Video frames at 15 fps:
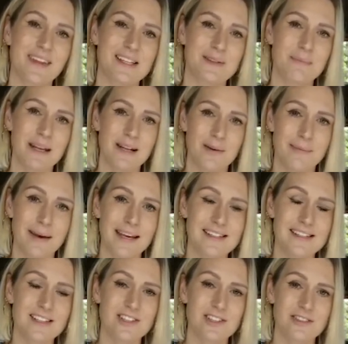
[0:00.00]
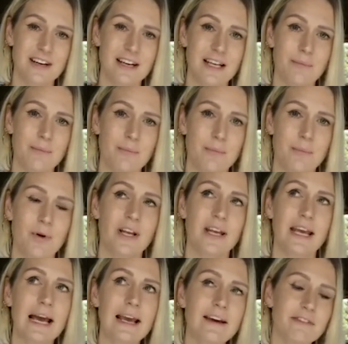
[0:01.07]
it's been amazing to really put a
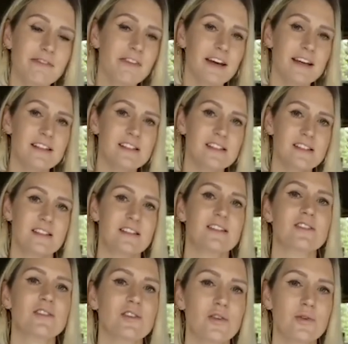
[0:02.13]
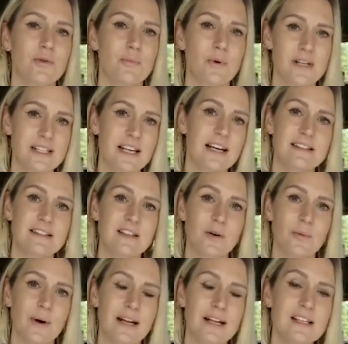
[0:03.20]
younger face to breast cancer
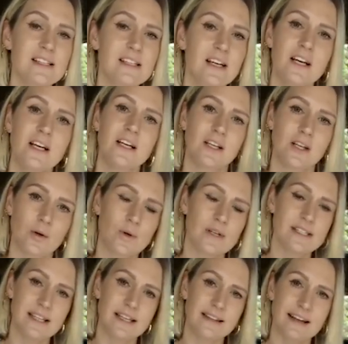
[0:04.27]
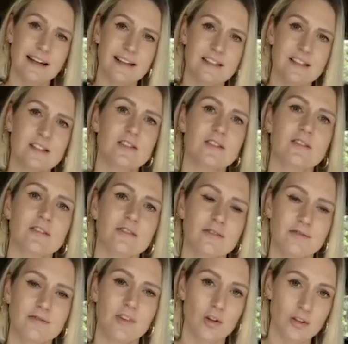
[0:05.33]
awareness. You always think that it's
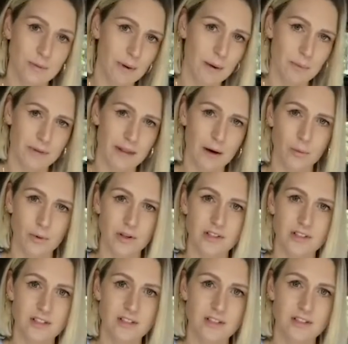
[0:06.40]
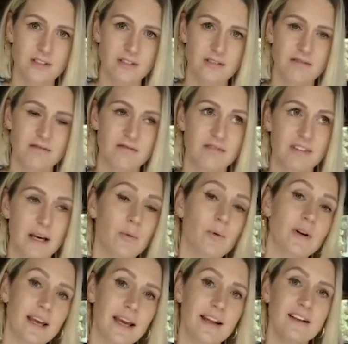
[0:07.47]
older people that would
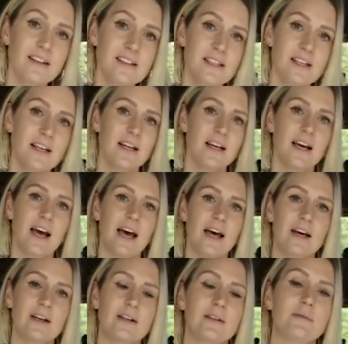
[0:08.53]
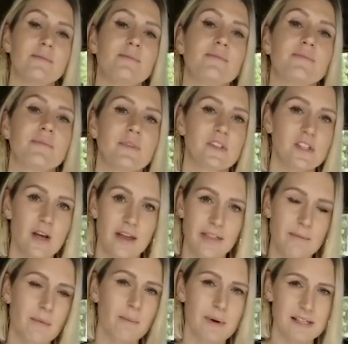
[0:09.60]
get it. So I
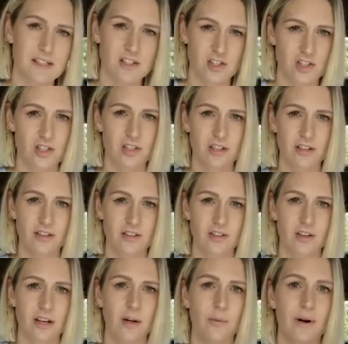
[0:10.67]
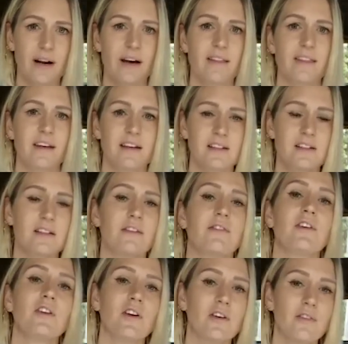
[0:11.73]
think my message to anyone out there is,
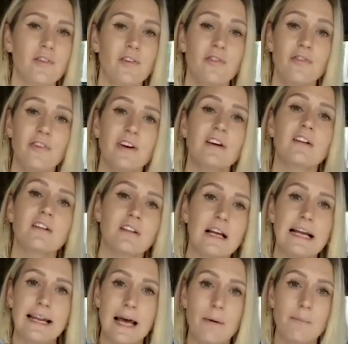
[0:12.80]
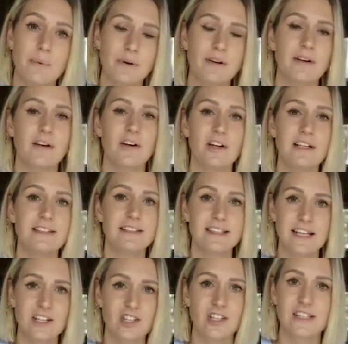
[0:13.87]
if you feel a lump, early
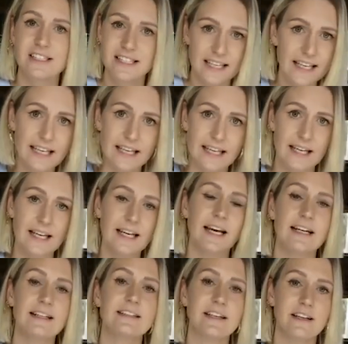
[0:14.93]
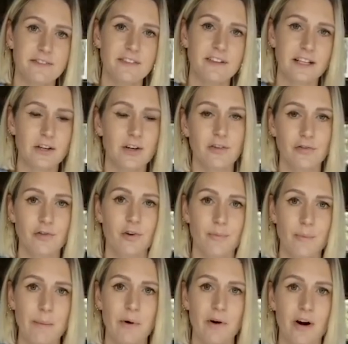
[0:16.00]
detection is key, and definitely go for a
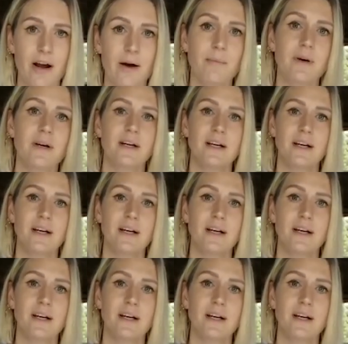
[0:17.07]
mammogram.